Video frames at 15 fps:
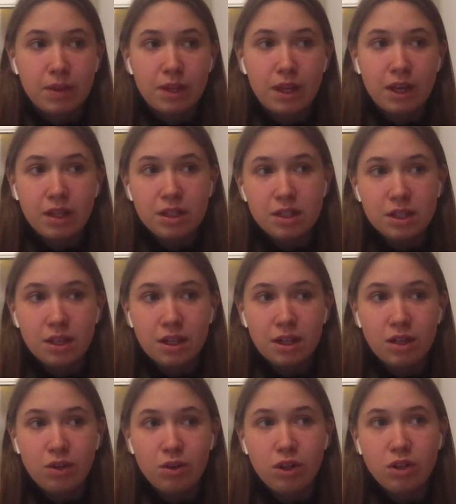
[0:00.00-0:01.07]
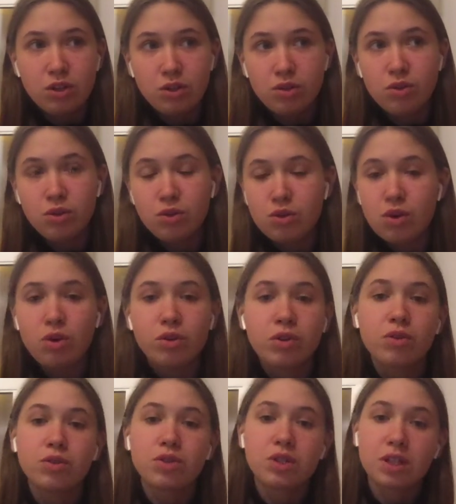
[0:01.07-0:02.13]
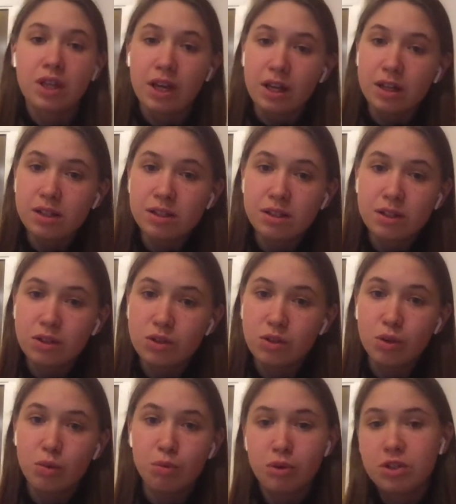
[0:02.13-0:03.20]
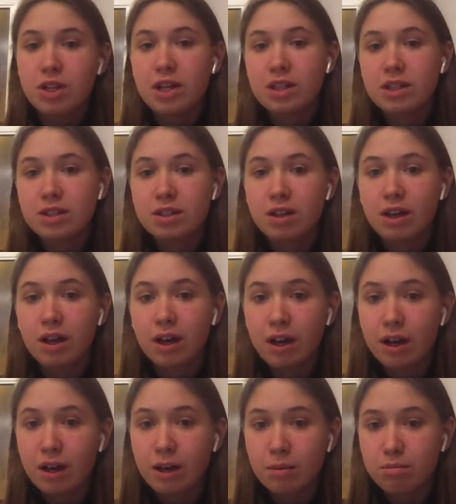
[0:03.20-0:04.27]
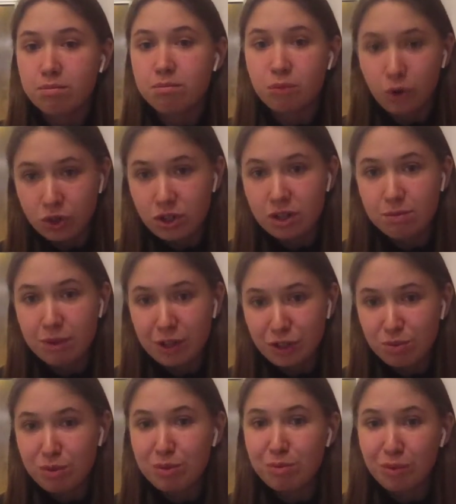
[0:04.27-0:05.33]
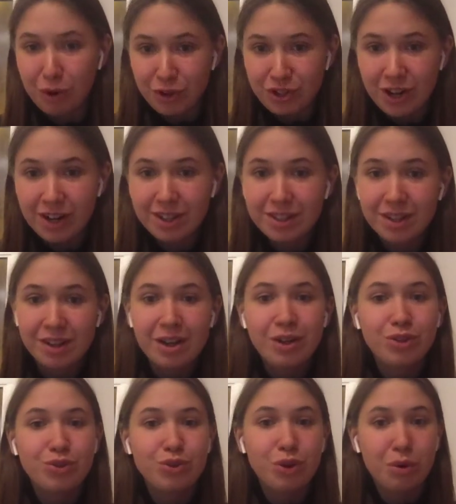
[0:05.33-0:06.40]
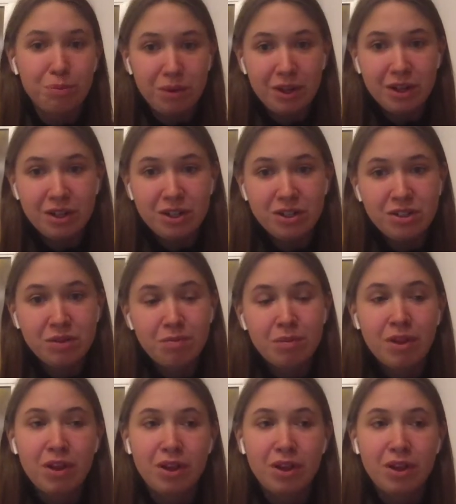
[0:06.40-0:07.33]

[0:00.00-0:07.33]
And you need to use all those skills to present a project management project to your peers.